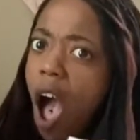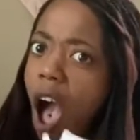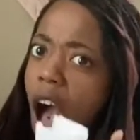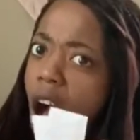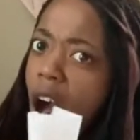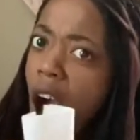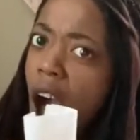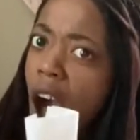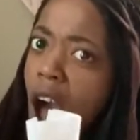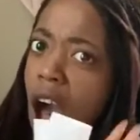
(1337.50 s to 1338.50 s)

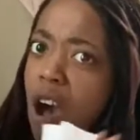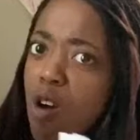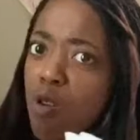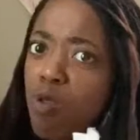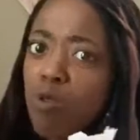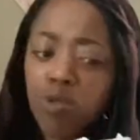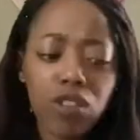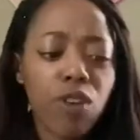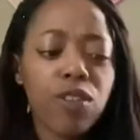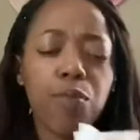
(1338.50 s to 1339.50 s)
oh, so
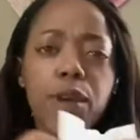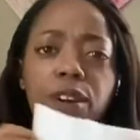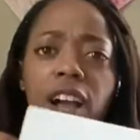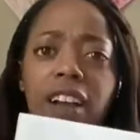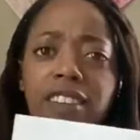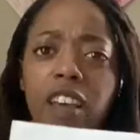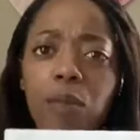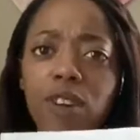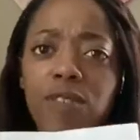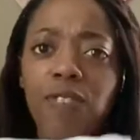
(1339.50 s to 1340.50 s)
the periodic table
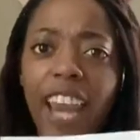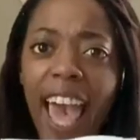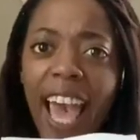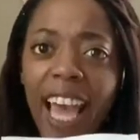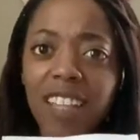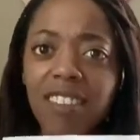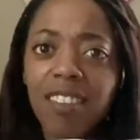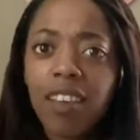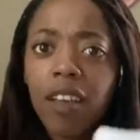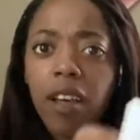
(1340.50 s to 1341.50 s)
is flat,
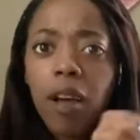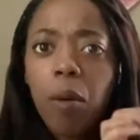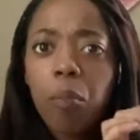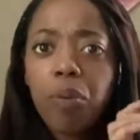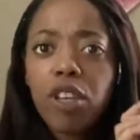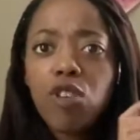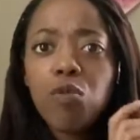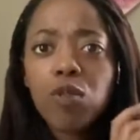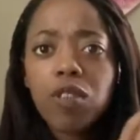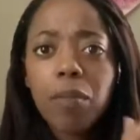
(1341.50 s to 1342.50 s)
but you're
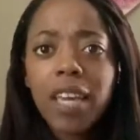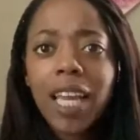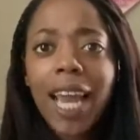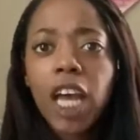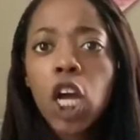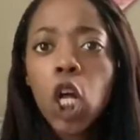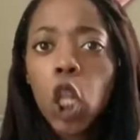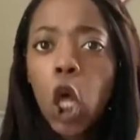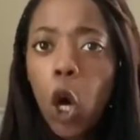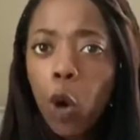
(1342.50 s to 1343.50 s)
supposed to make it like a
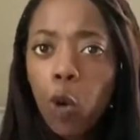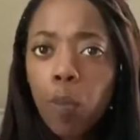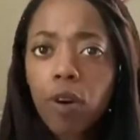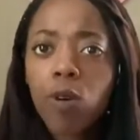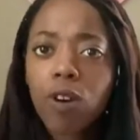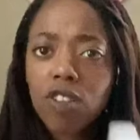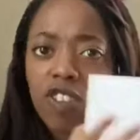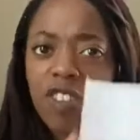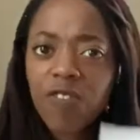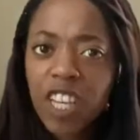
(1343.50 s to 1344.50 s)
globe or a
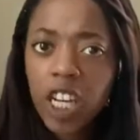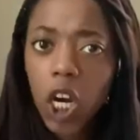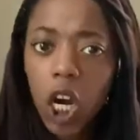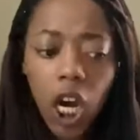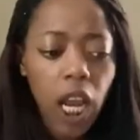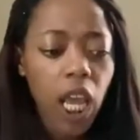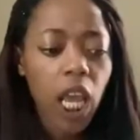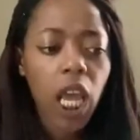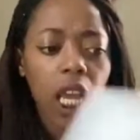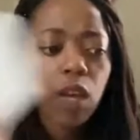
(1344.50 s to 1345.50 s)
sphere
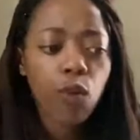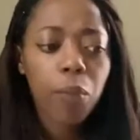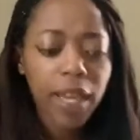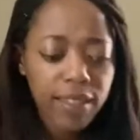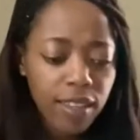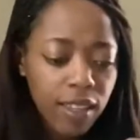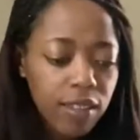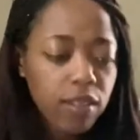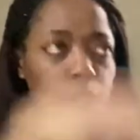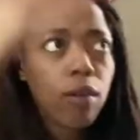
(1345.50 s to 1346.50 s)
and it will make
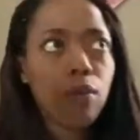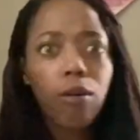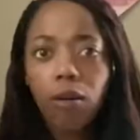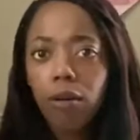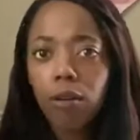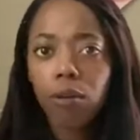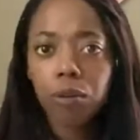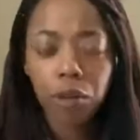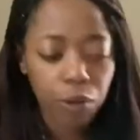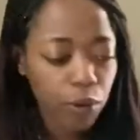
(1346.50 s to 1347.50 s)
sense. Who
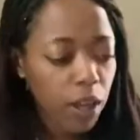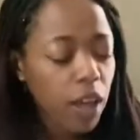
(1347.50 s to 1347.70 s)
knew?